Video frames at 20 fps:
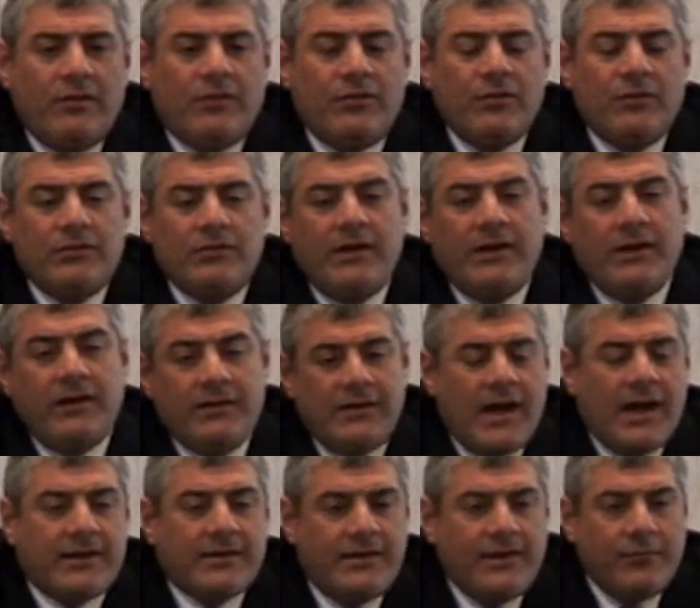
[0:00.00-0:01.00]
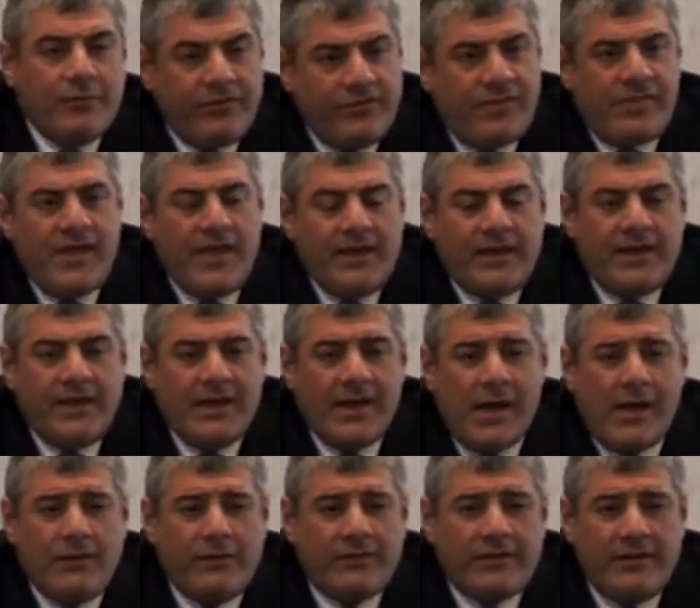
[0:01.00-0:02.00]
So the doctor was thinking,
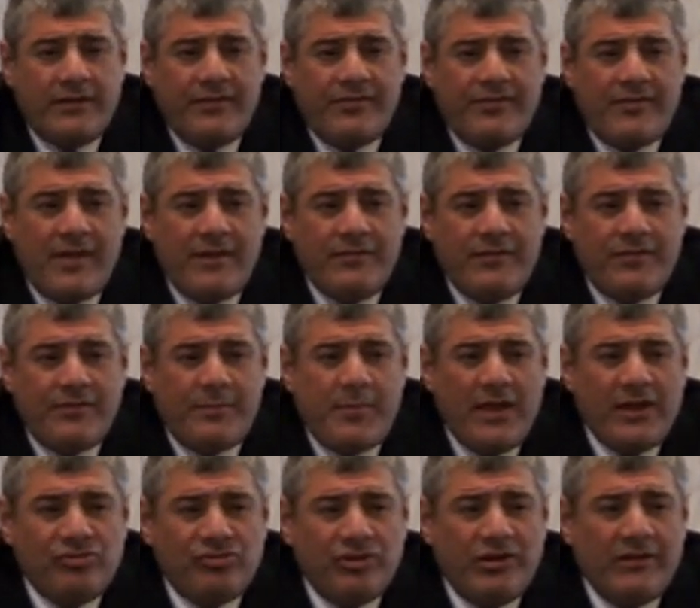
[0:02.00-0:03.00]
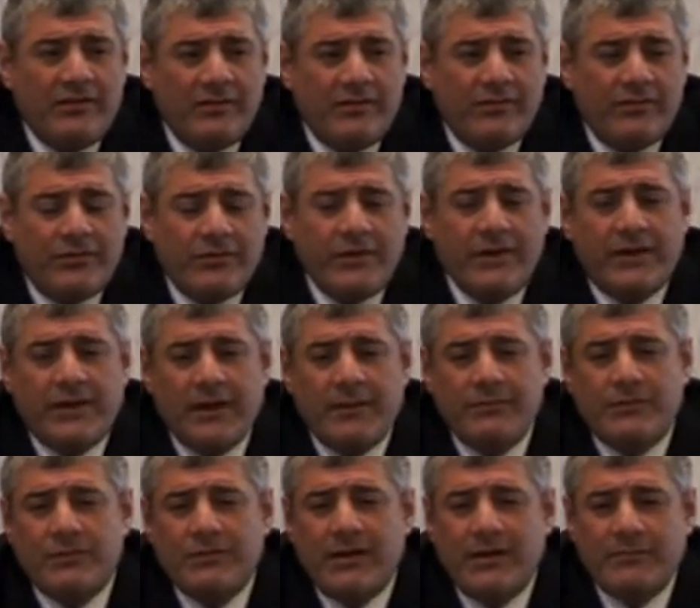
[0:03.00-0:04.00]
how can he save his patient? So he
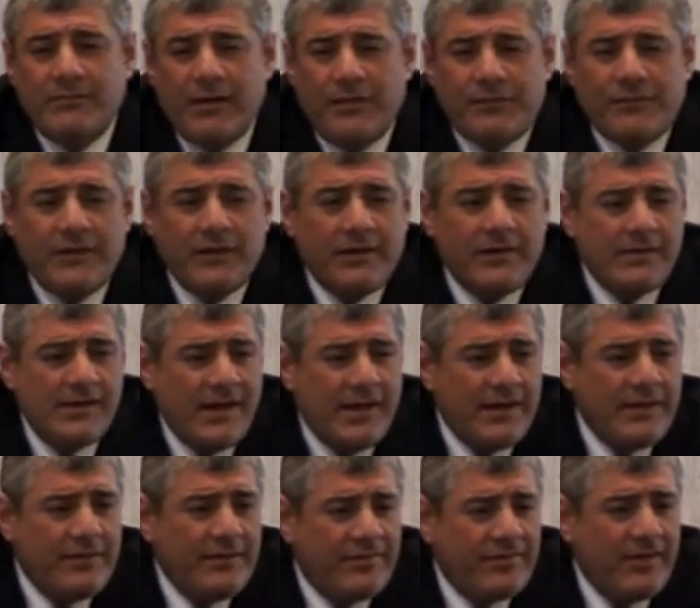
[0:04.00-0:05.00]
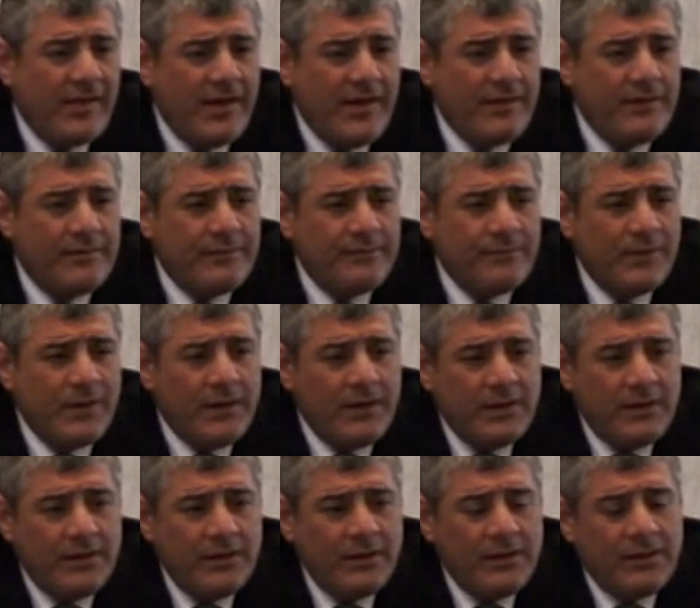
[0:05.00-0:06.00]
came to them after a day, he said,
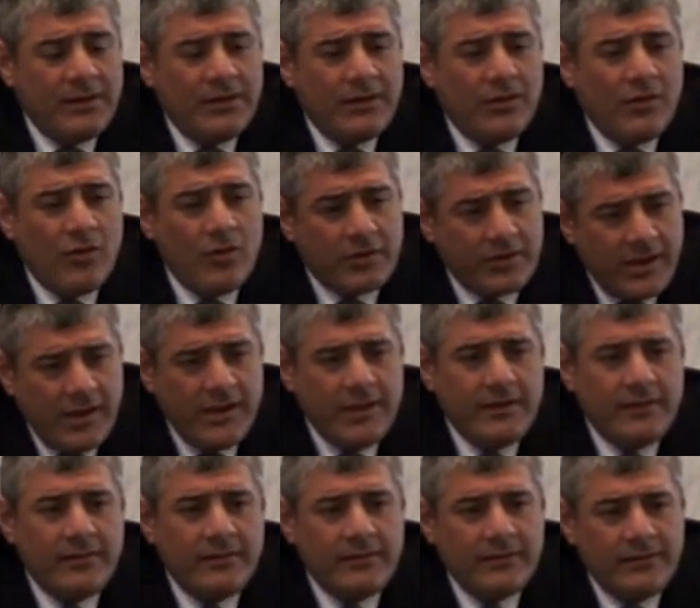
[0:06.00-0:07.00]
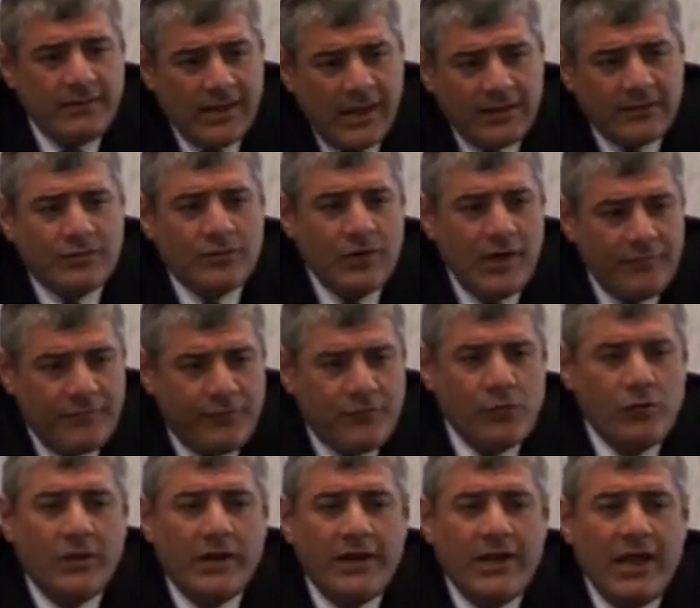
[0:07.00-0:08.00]
okay, not to have
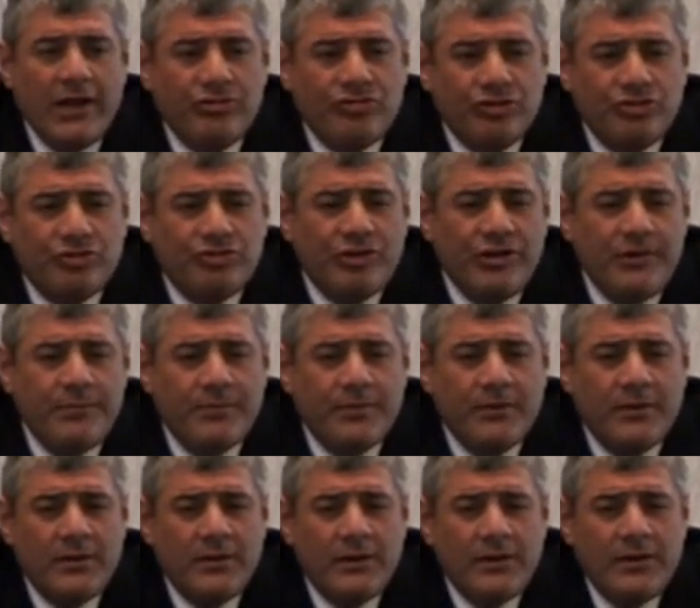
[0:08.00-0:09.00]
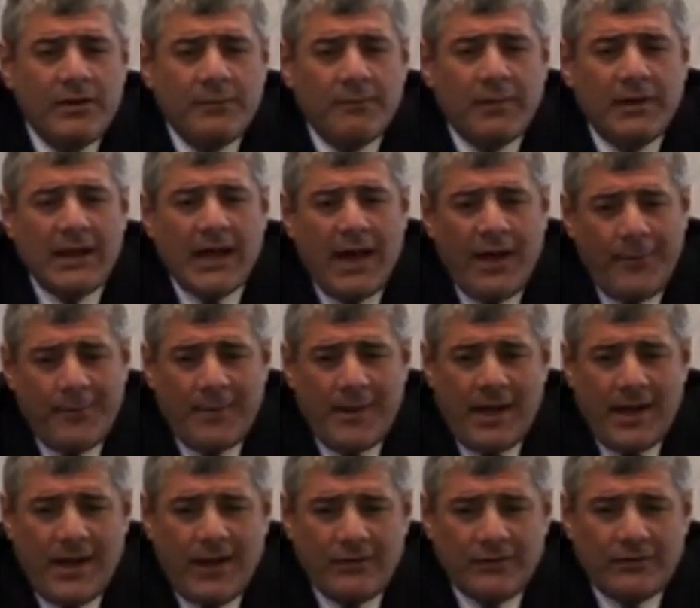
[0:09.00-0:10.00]
full relationship, but how
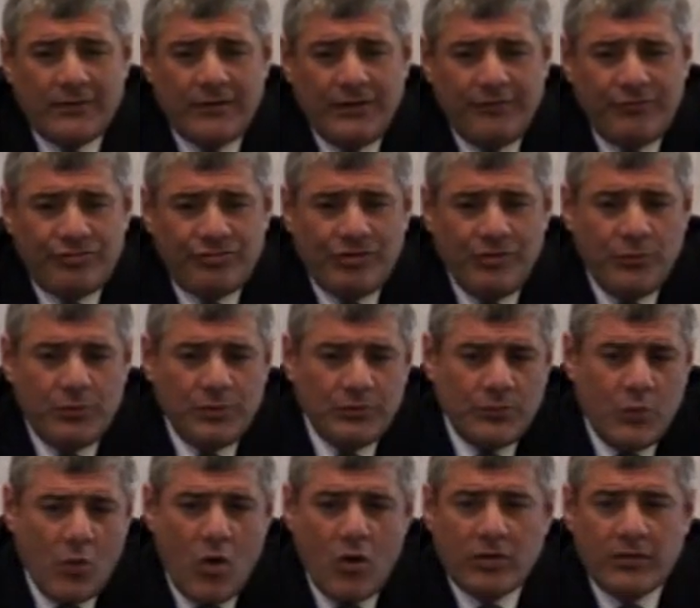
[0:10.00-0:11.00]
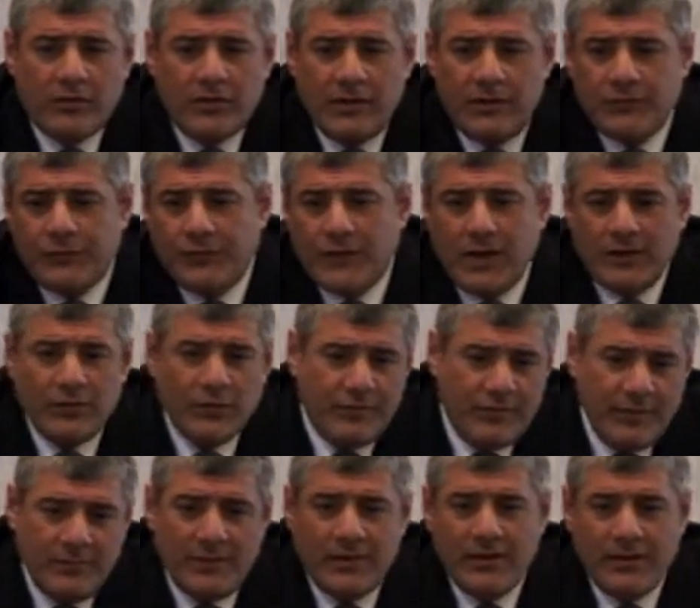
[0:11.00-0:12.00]
about if she would walk in front of
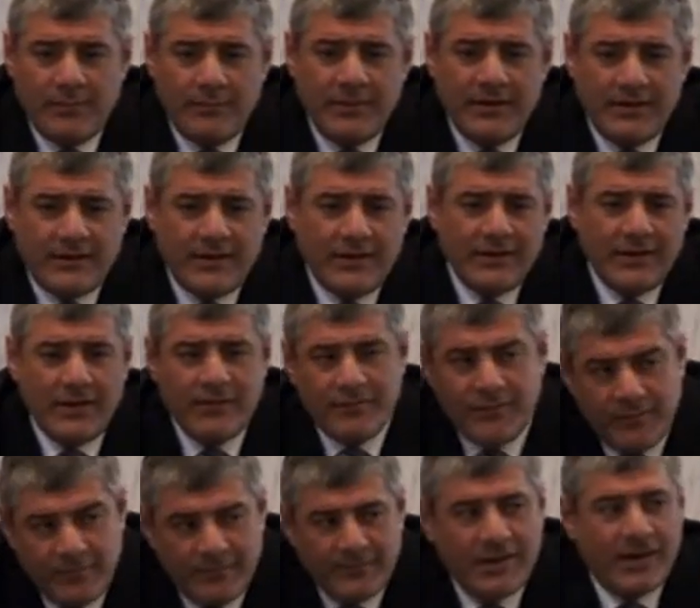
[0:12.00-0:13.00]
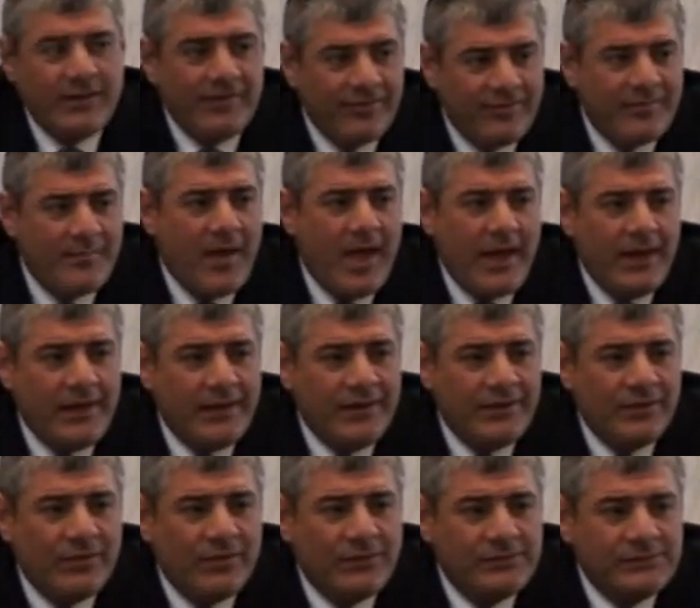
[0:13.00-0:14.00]
him a little bit and give him a nice smile,
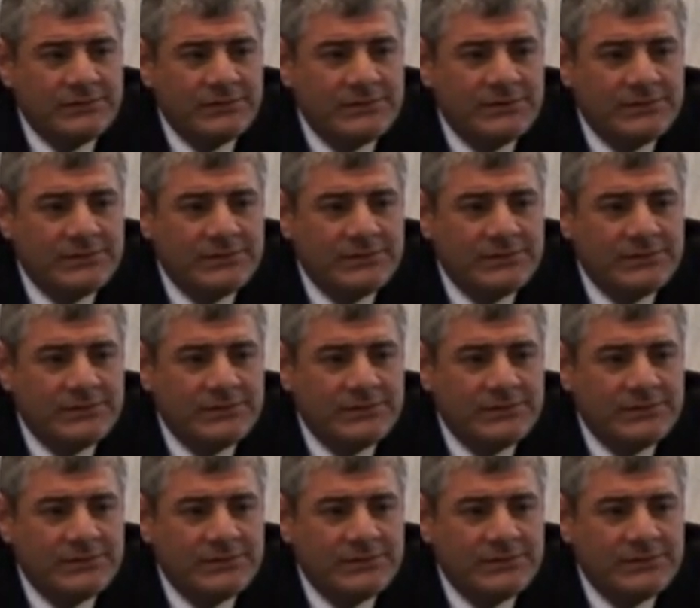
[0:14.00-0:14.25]
you know,